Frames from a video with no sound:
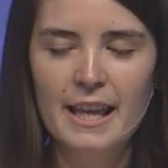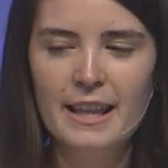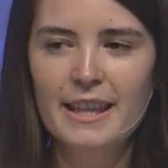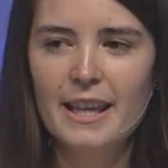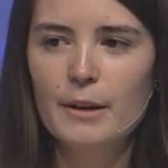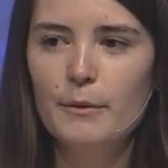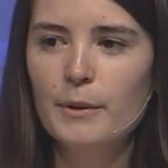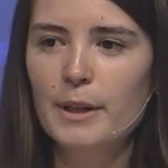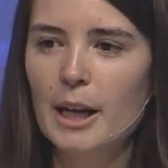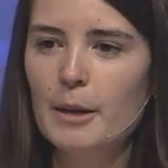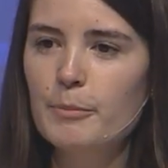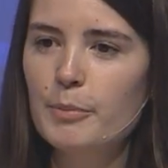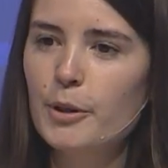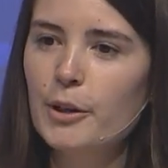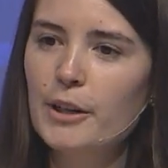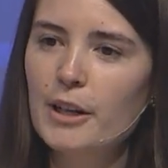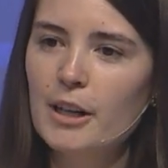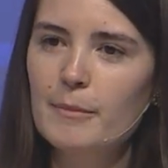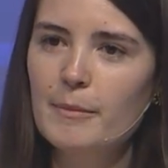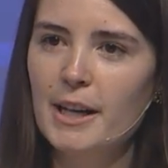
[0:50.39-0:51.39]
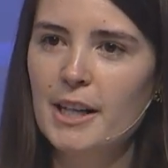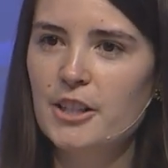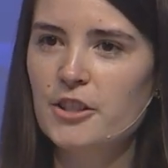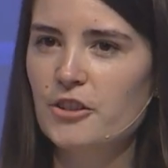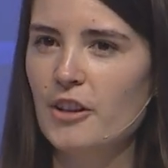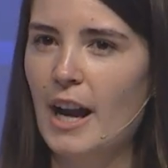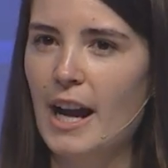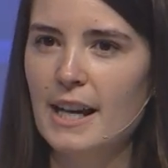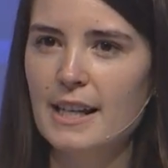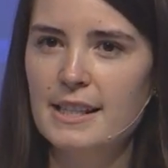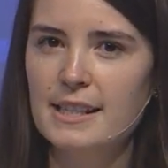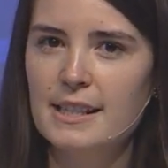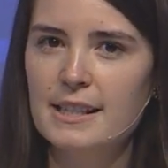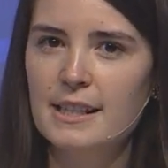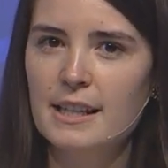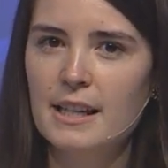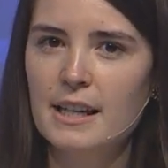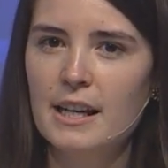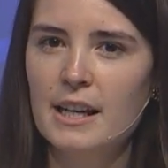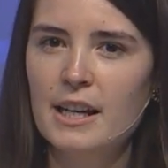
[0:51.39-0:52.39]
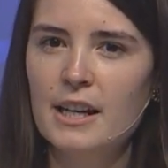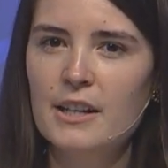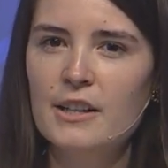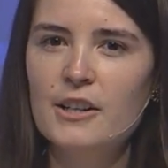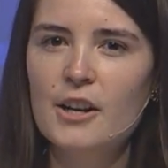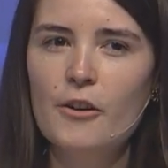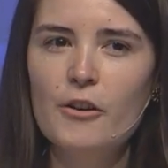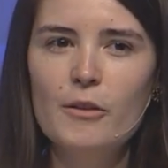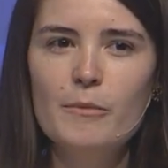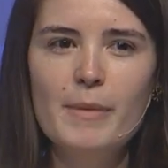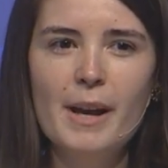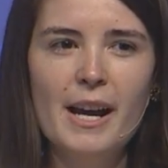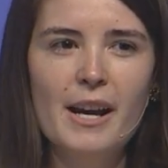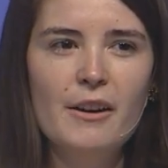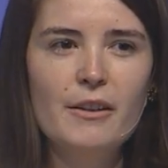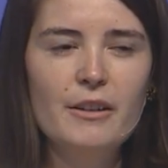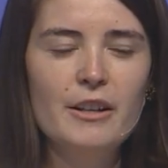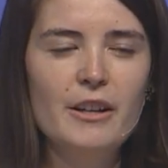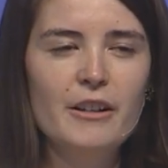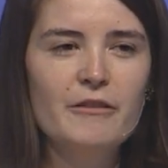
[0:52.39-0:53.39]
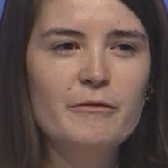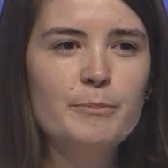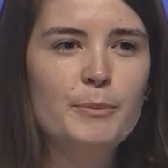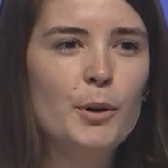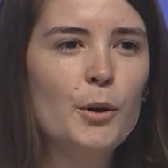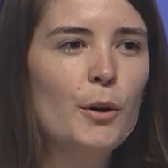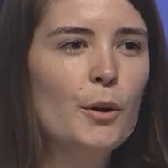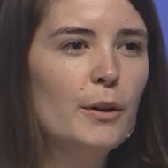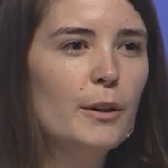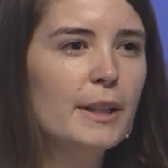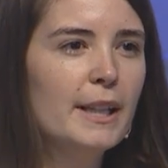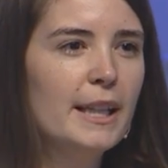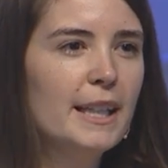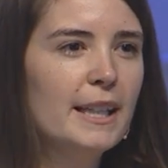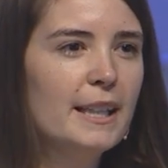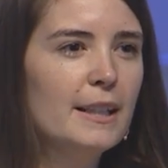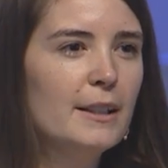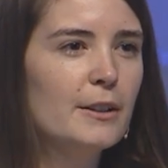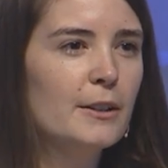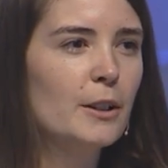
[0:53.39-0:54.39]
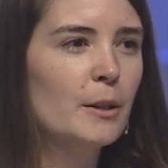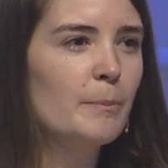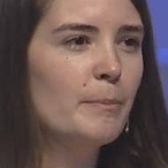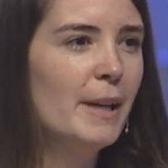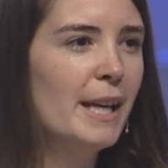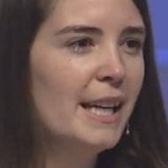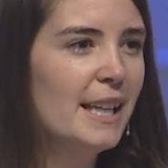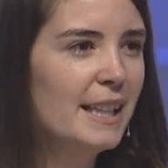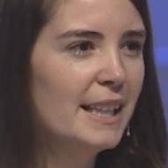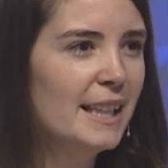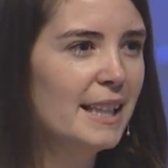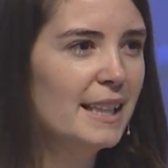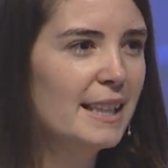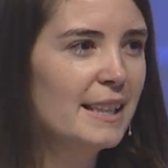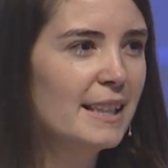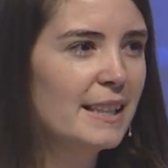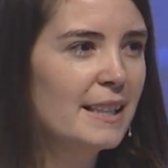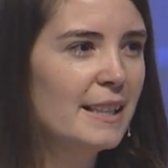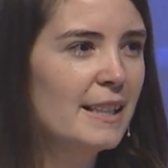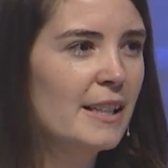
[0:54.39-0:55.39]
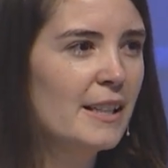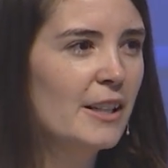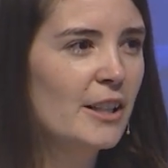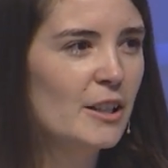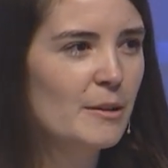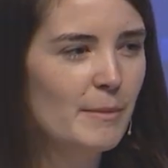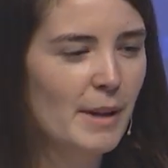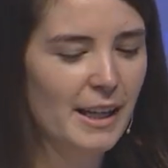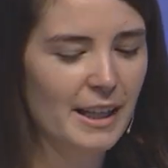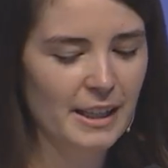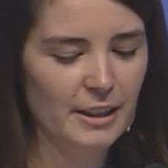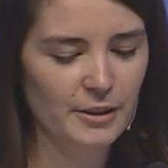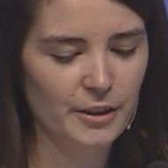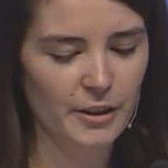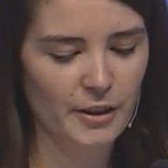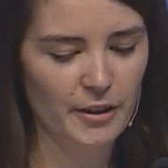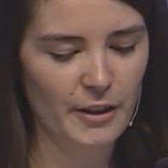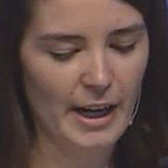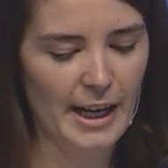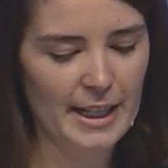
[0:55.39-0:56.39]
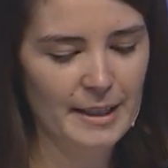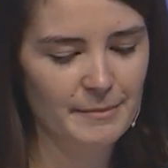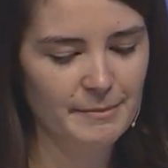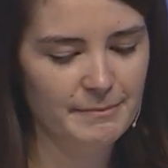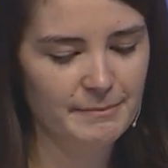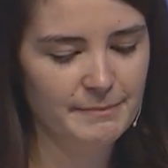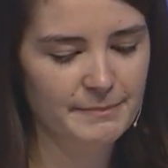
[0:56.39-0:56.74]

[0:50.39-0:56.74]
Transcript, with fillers: Then, when I put on my dress, no amount of pulling or pinning could make it look great,